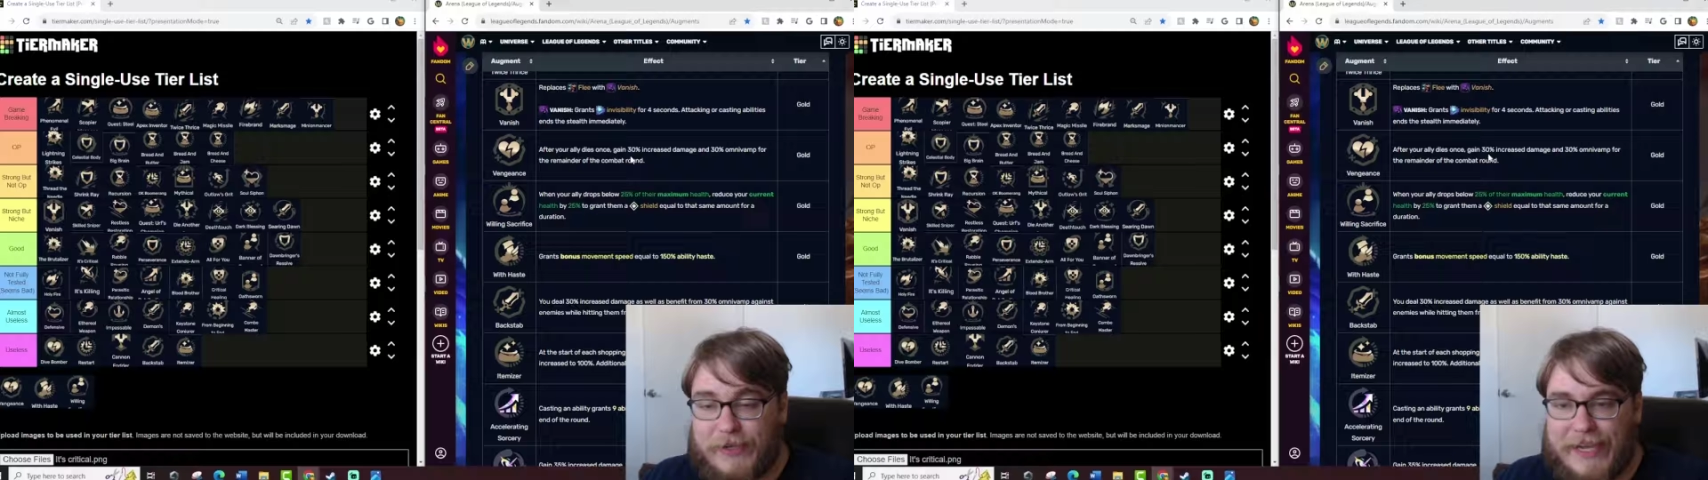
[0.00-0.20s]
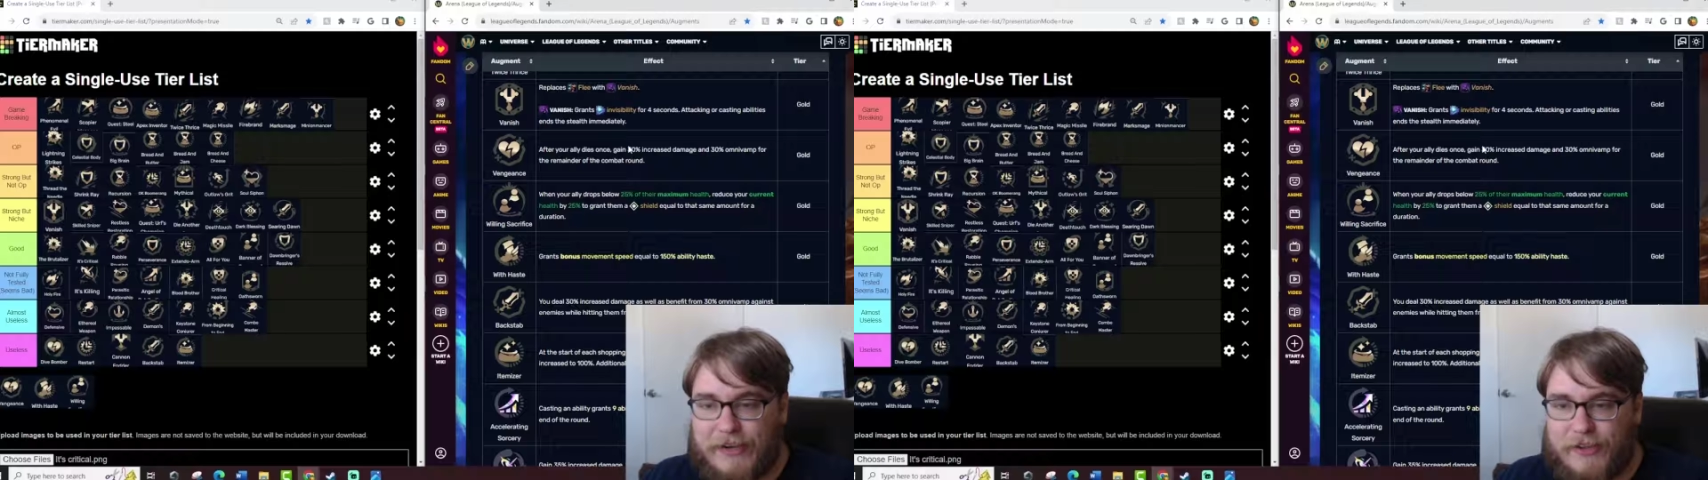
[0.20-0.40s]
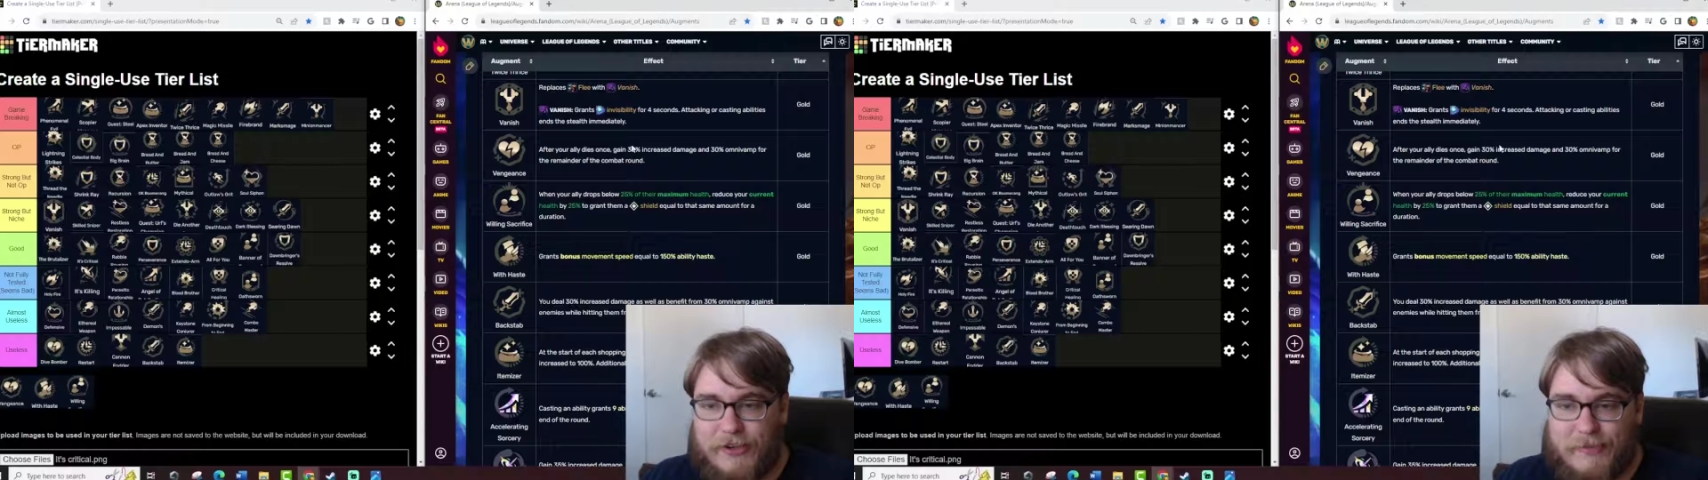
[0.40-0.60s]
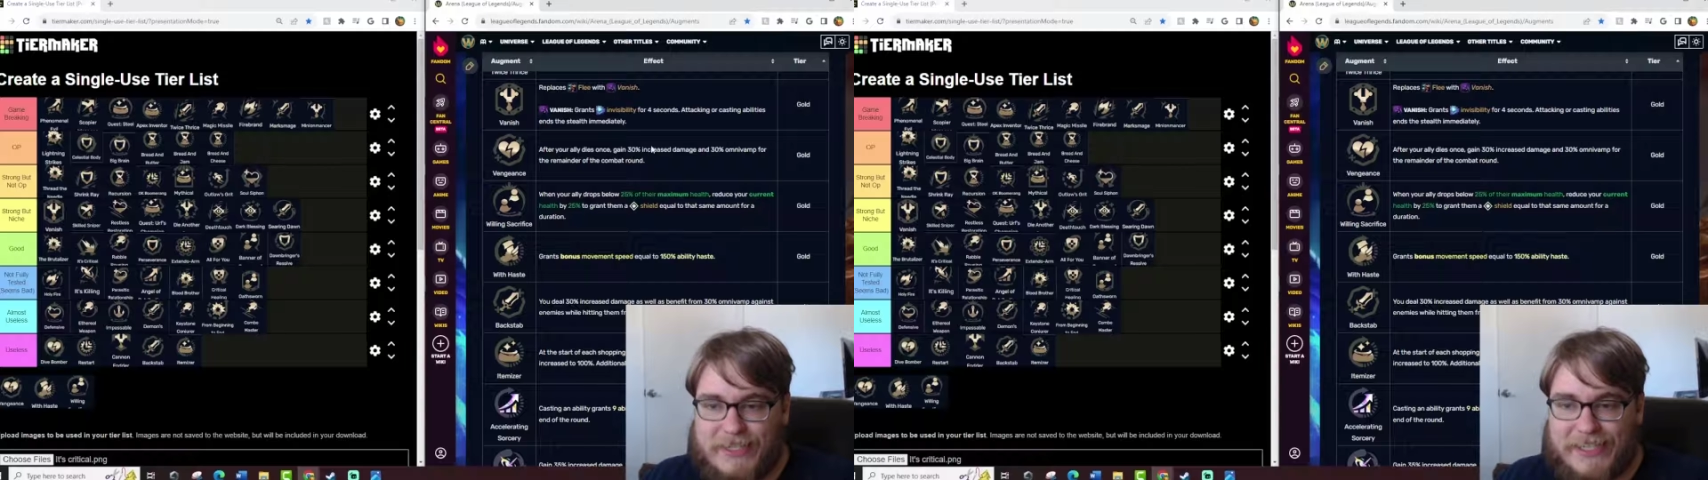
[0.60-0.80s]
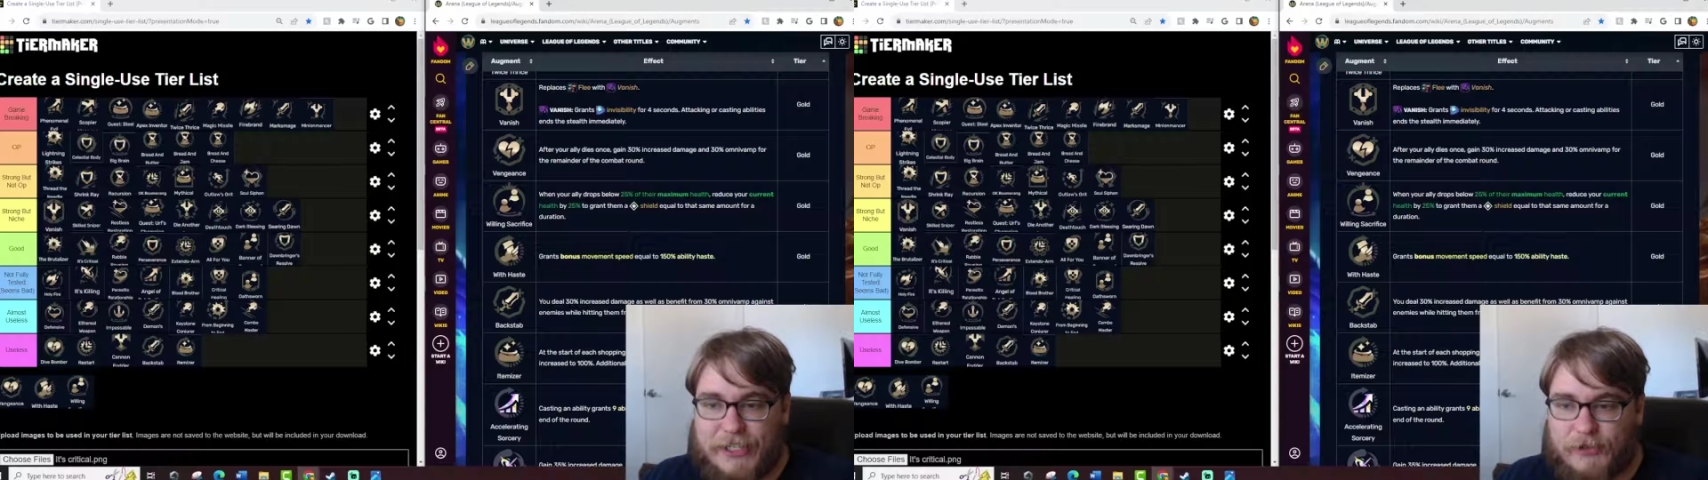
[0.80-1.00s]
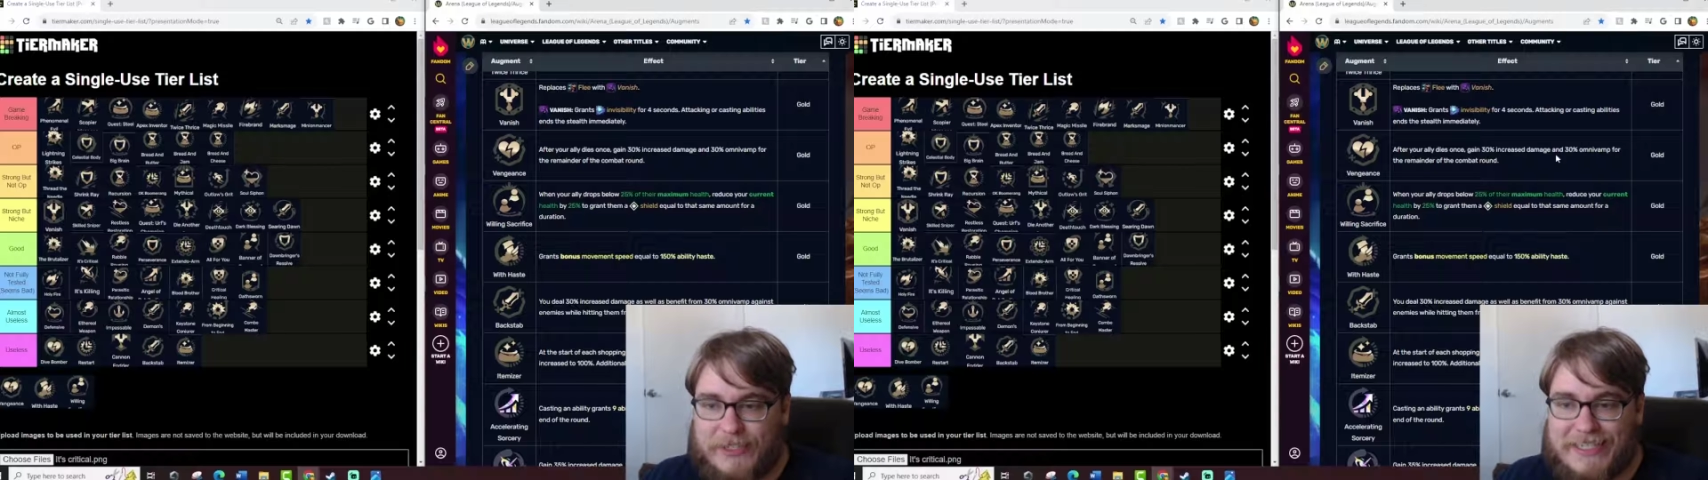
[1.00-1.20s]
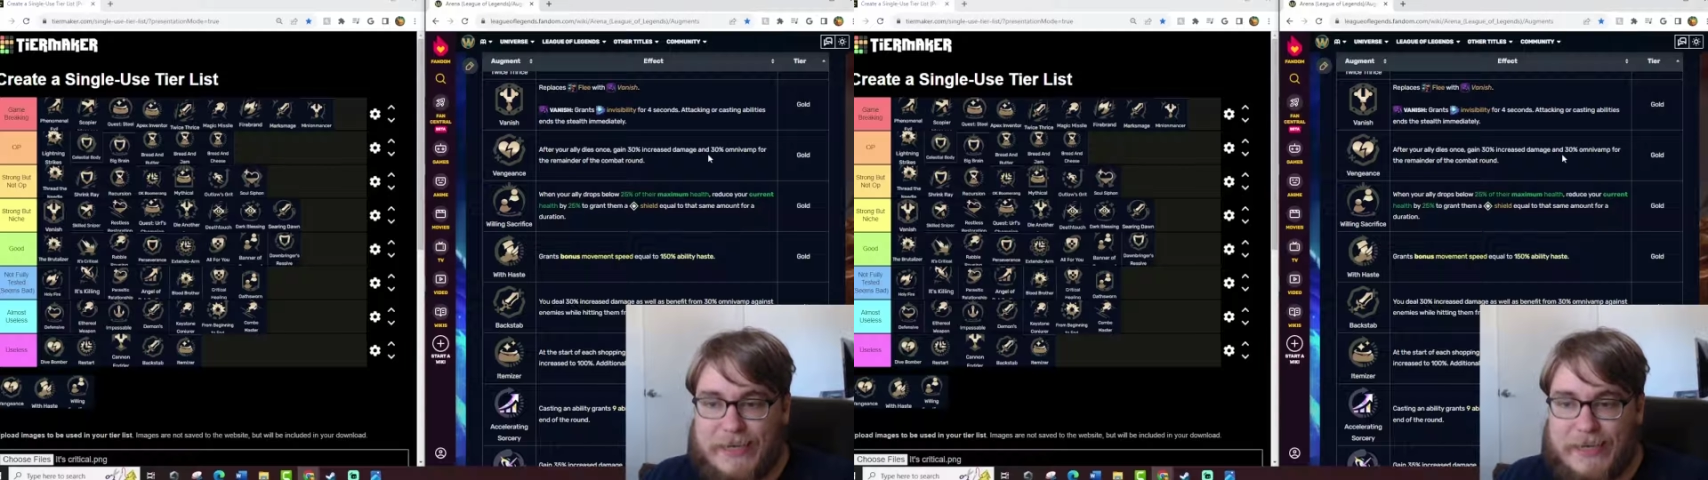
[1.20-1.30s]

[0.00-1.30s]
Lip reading: gain 30% increased